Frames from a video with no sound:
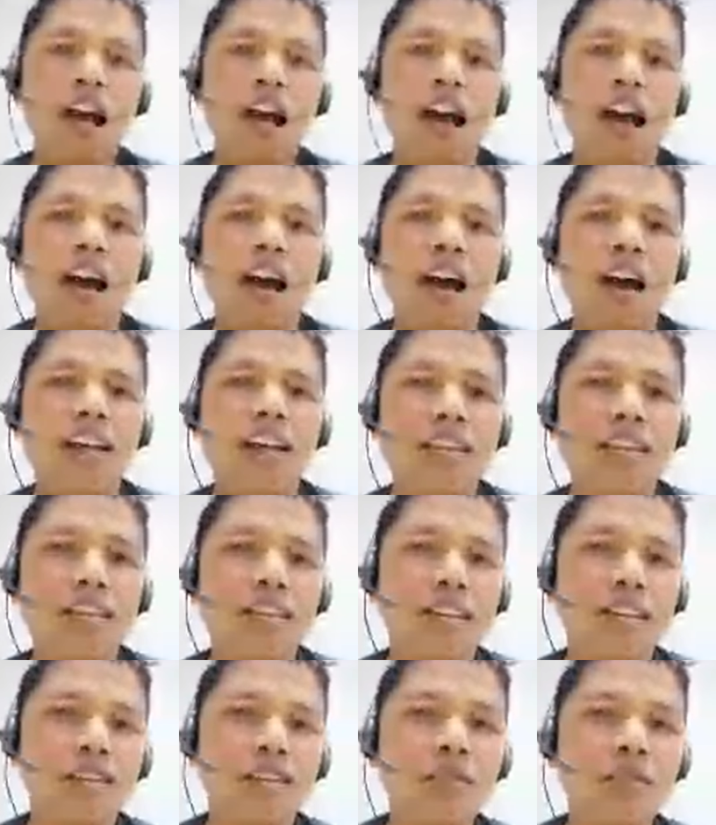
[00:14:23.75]

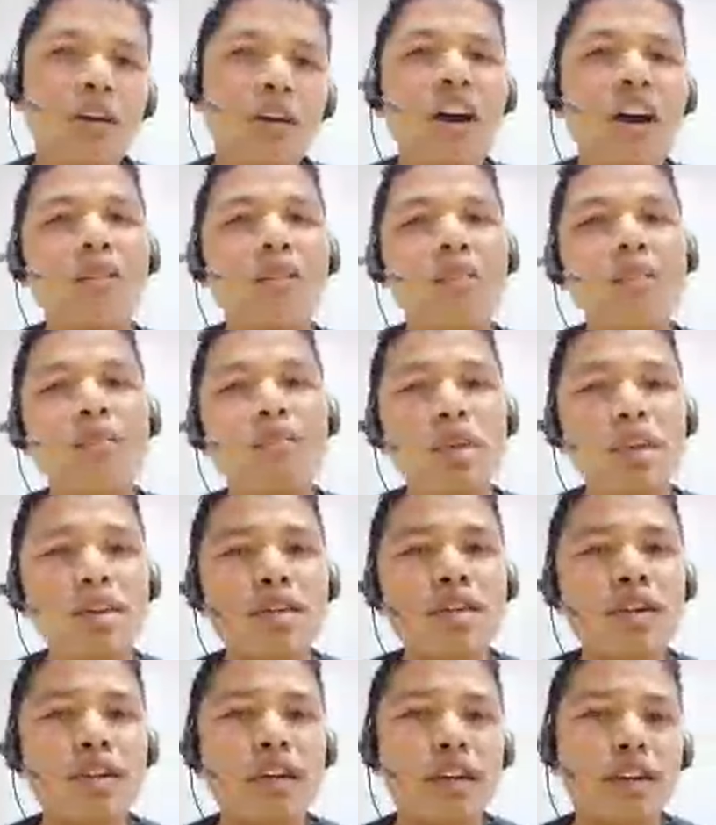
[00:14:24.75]
and they do have
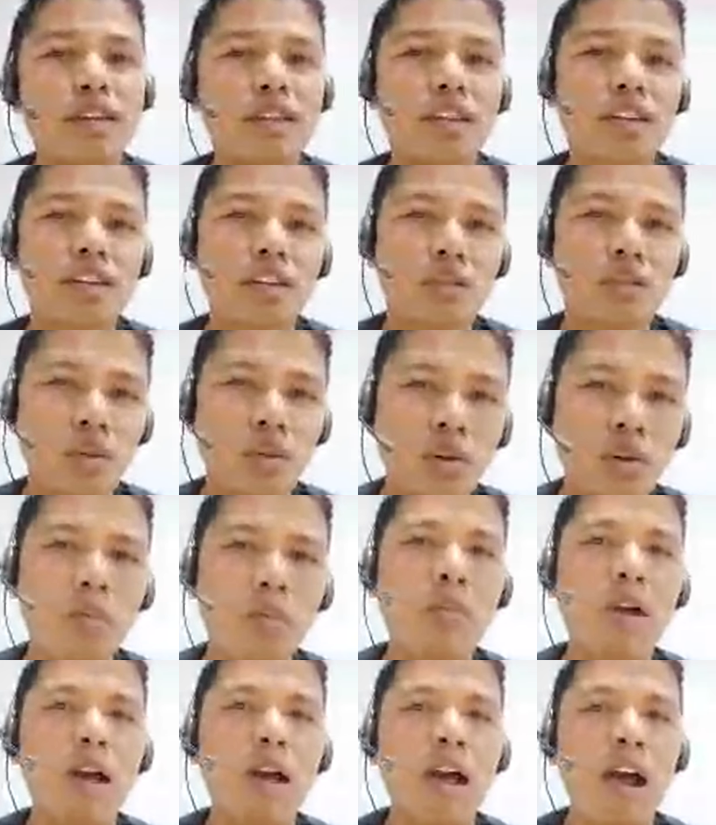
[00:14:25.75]
peacock at their
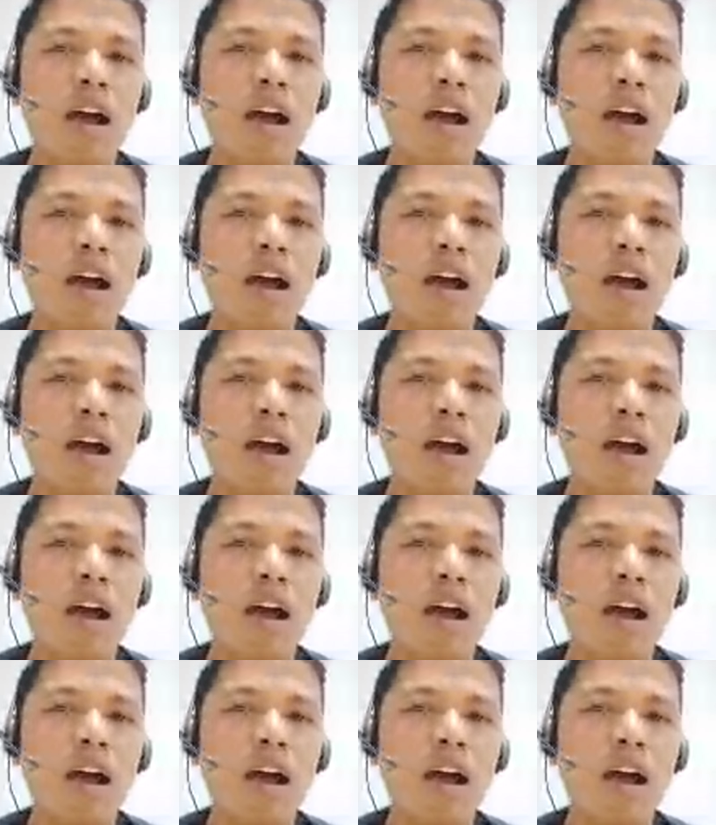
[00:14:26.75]
home,